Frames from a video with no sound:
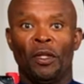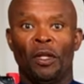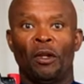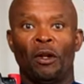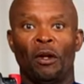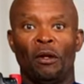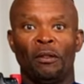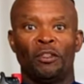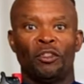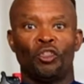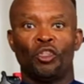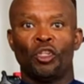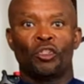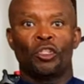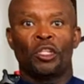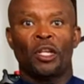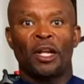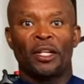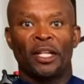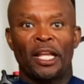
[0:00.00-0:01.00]
You're
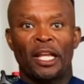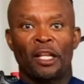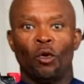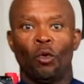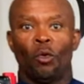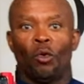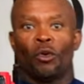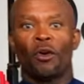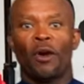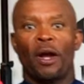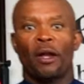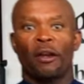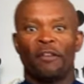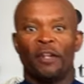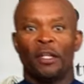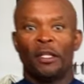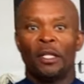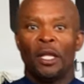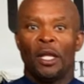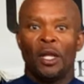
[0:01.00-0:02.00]
just starting to get odor out
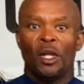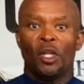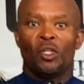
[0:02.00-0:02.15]
of it.